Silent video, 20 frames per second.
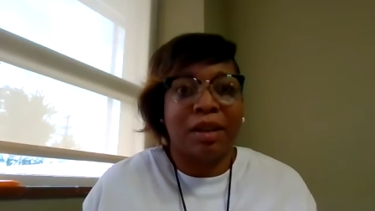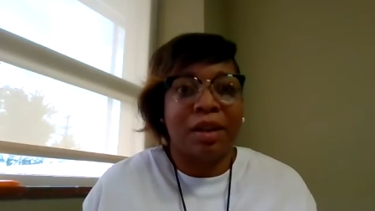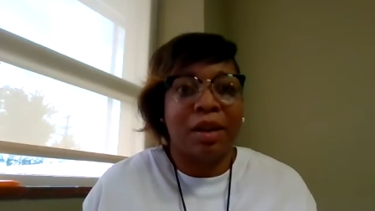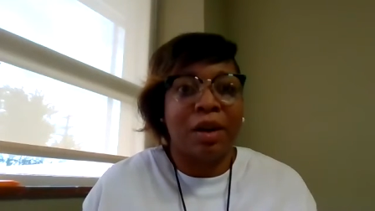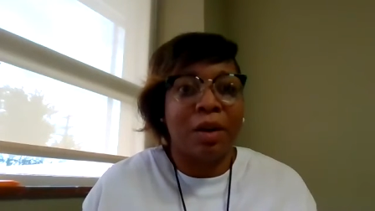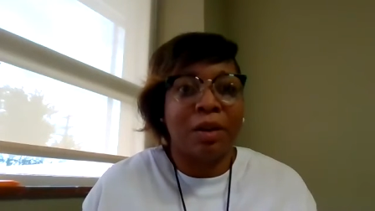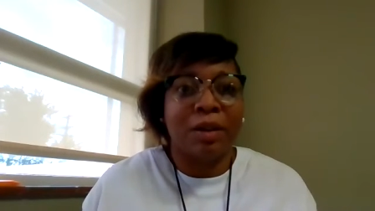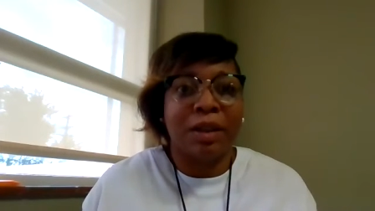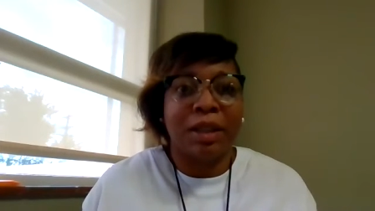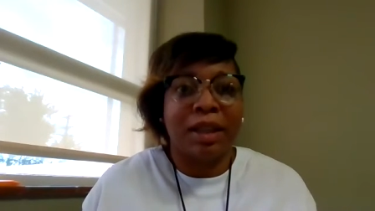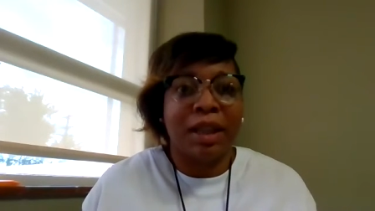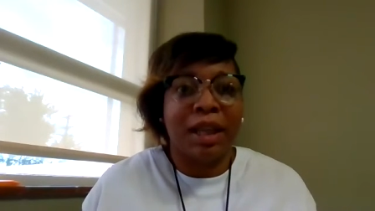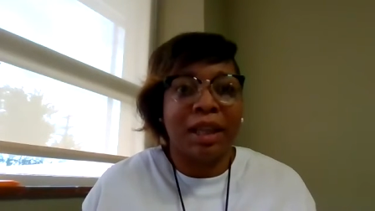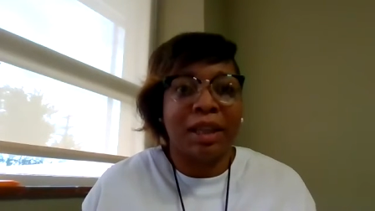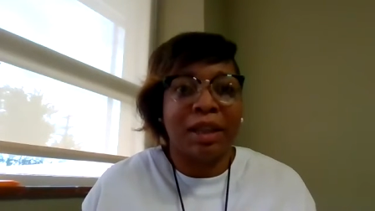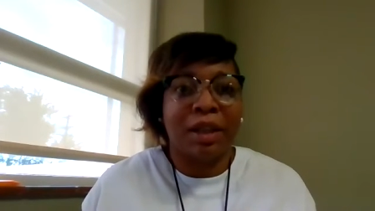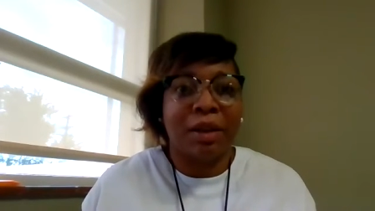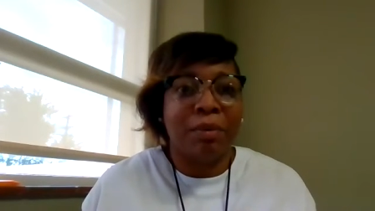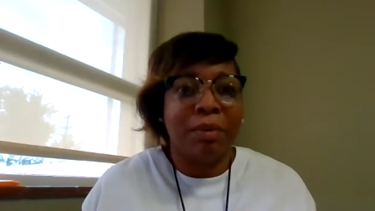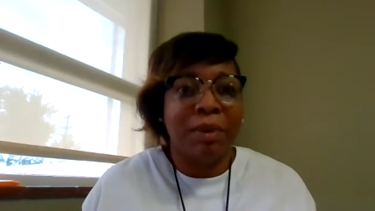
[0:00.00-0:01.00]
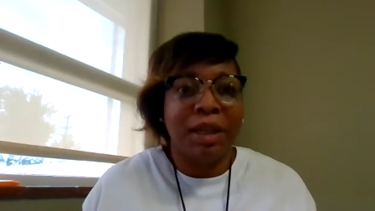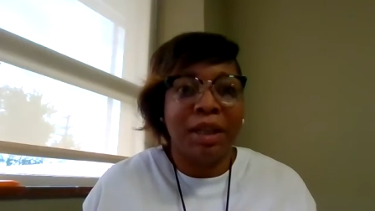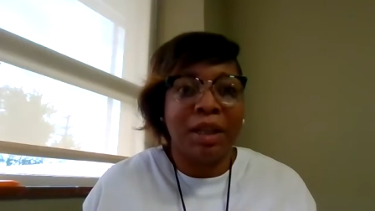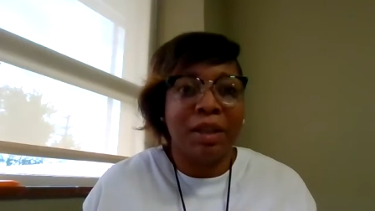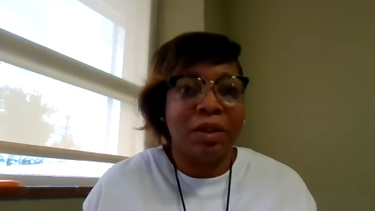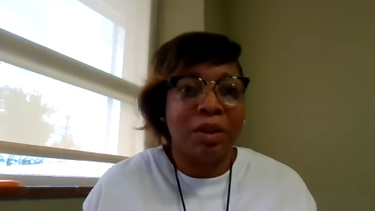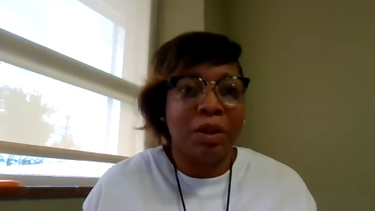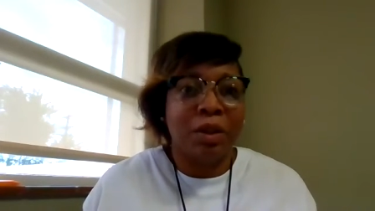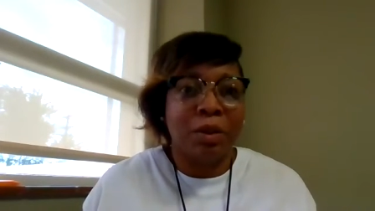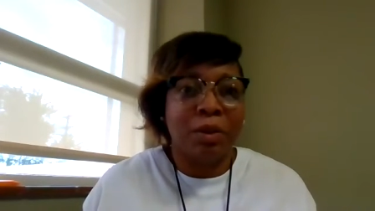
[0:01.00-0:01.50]
the only thing that we
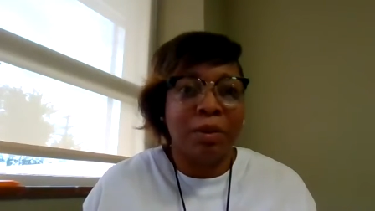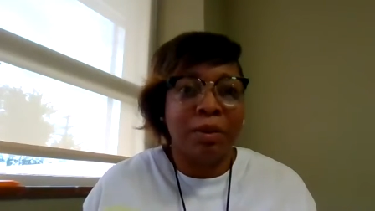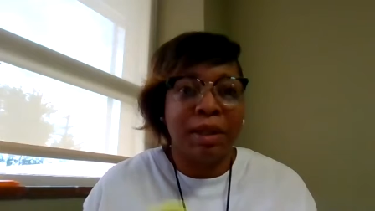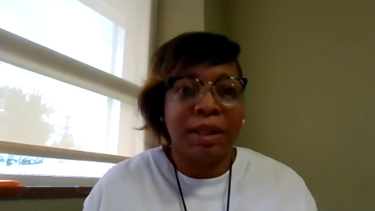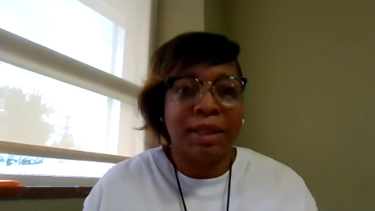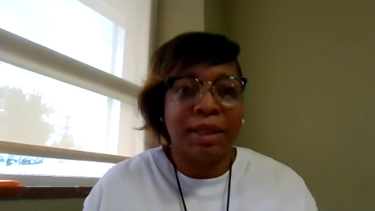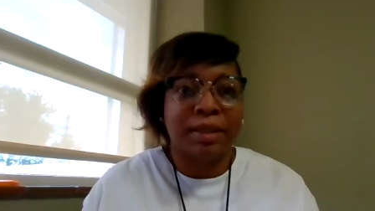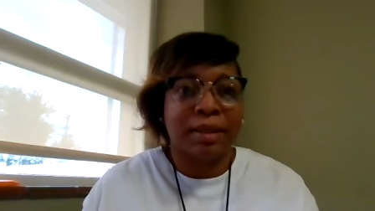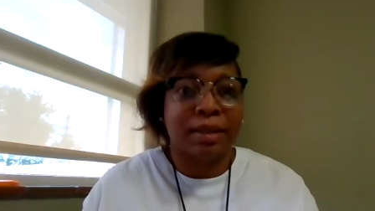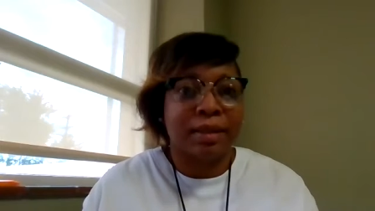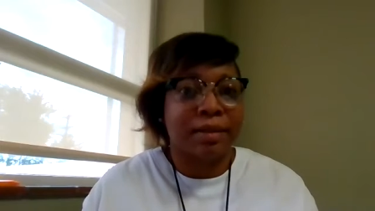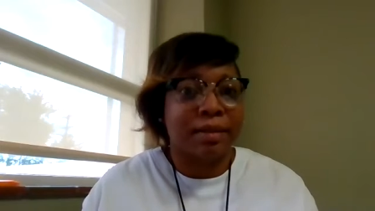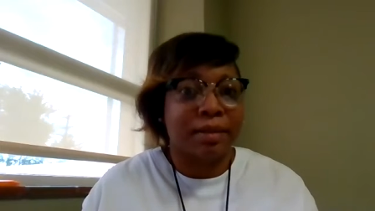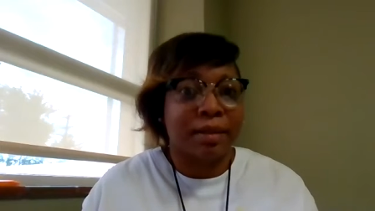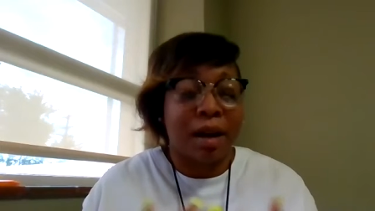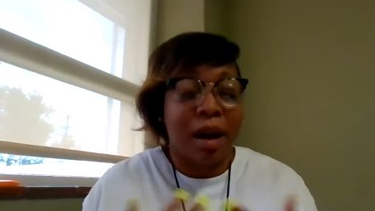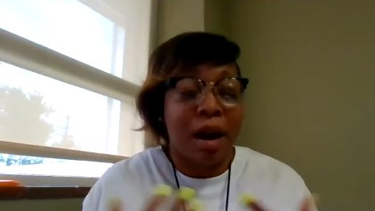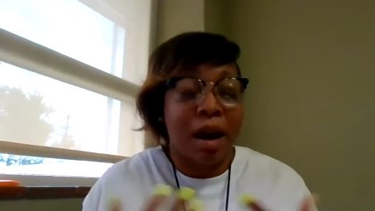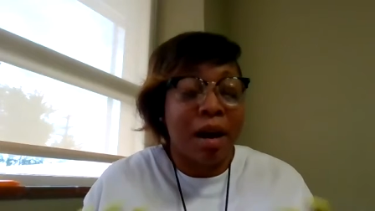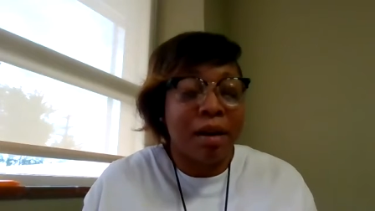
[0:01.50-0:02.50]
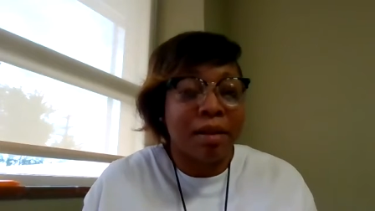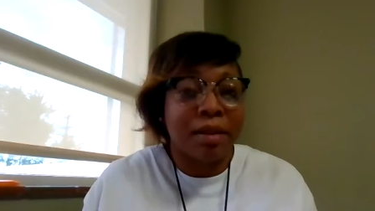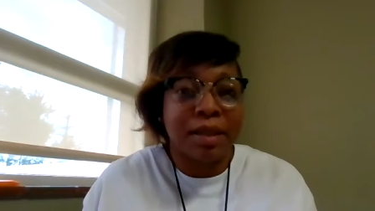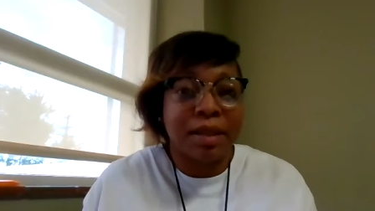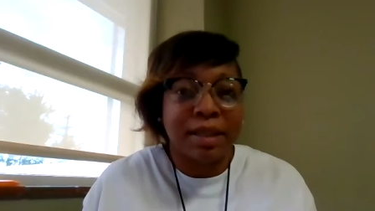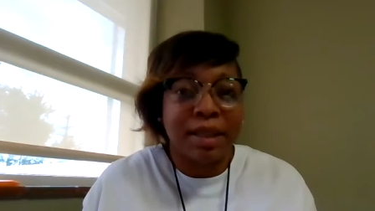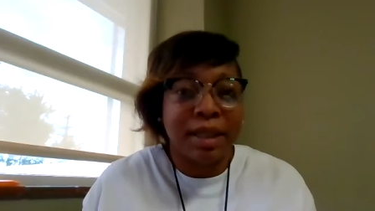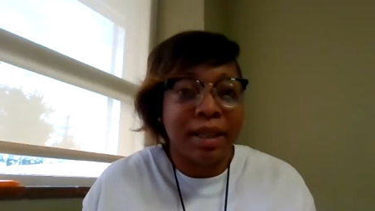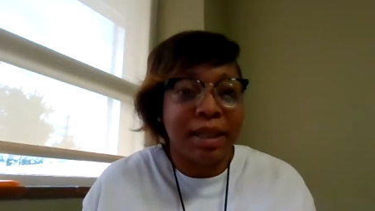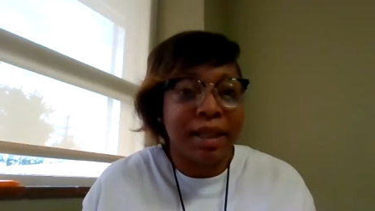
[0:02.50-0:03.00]
can do is call
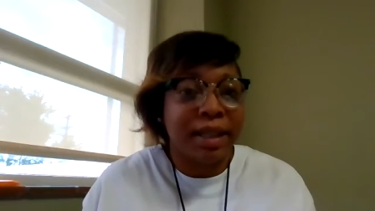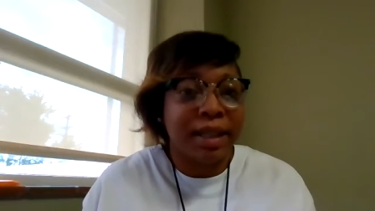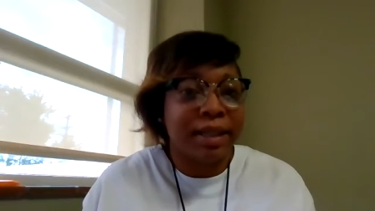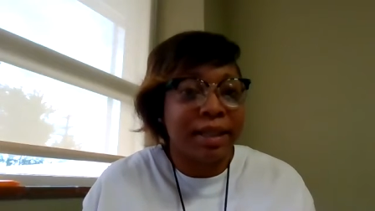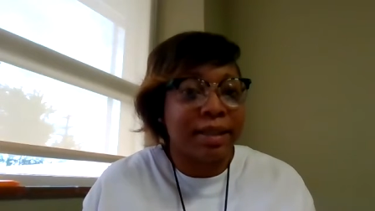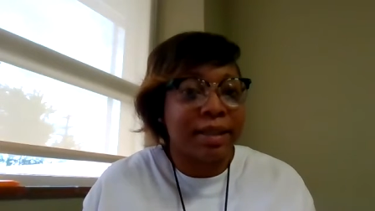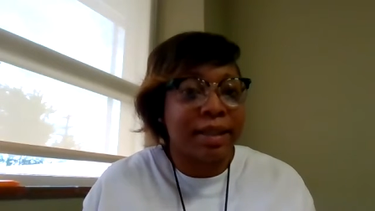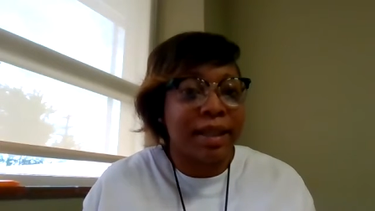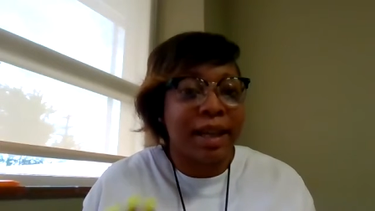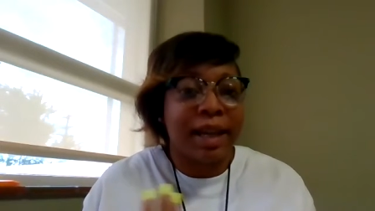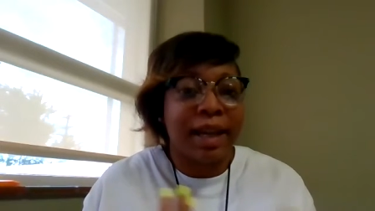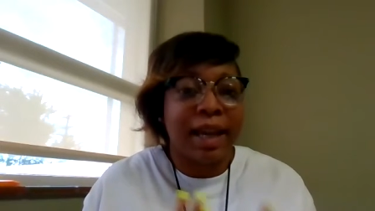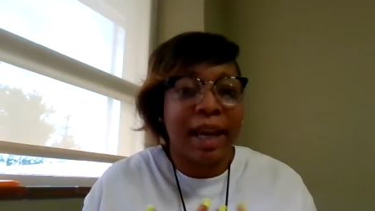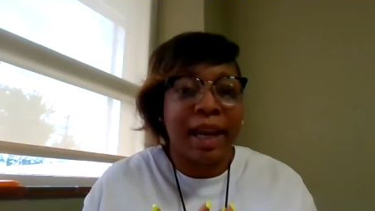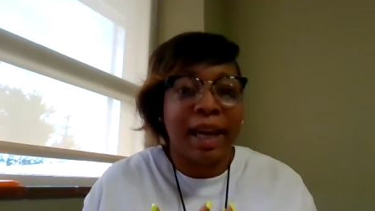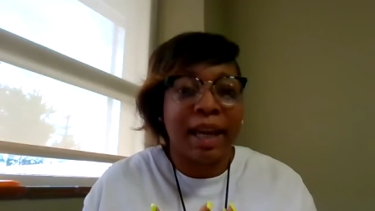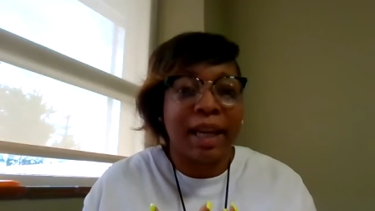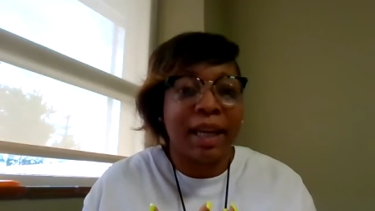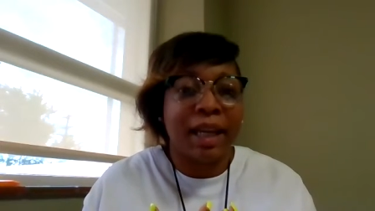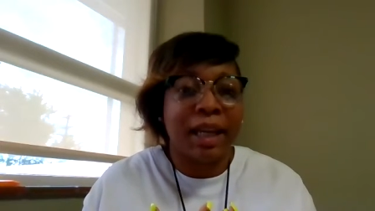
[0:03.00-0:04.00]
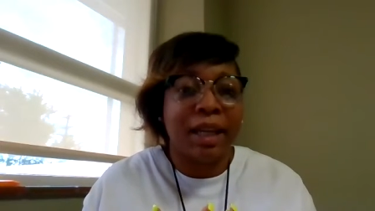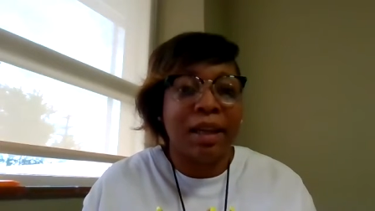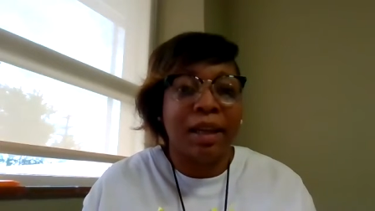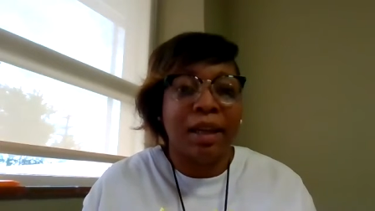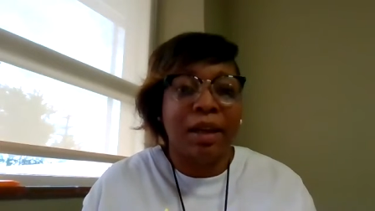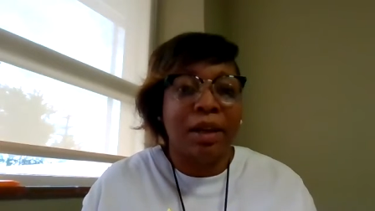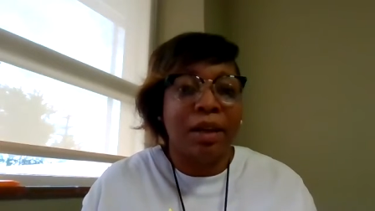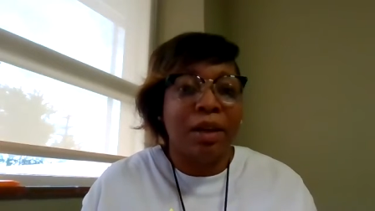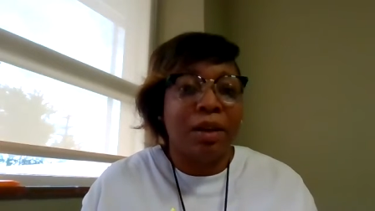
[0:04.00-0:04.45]
the city and say, hey,